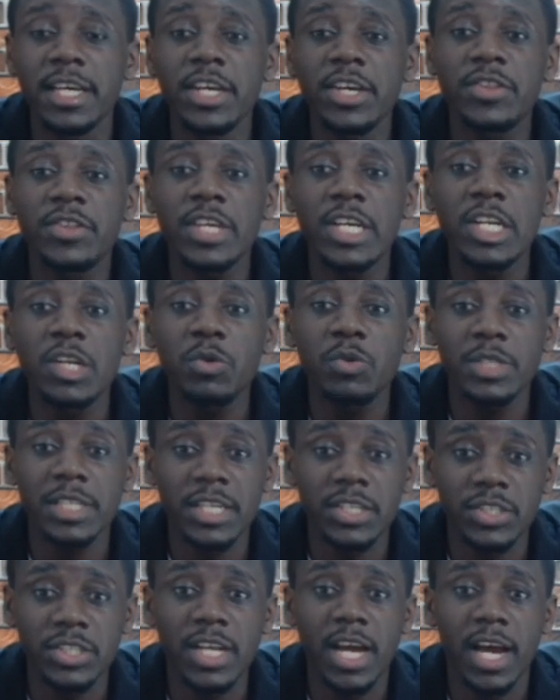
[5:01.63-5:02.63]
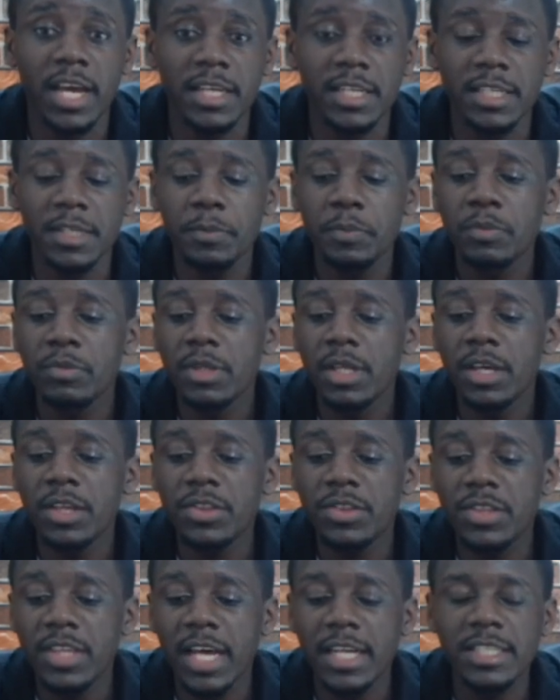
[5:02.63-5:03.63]
they looked a side
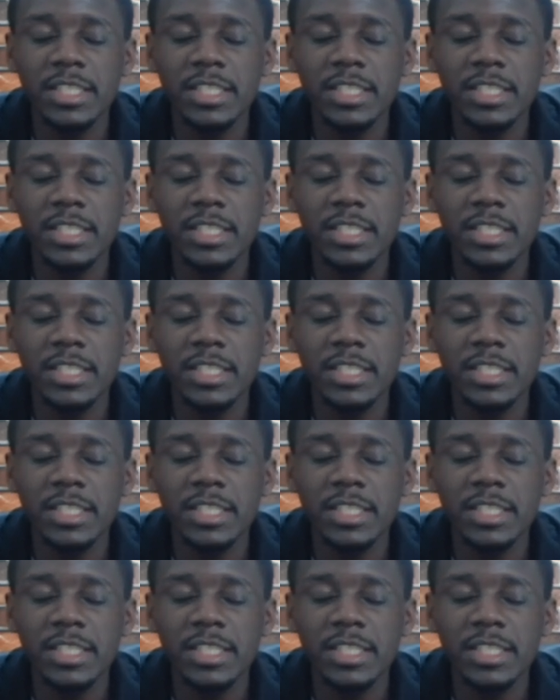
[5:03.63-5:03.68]
that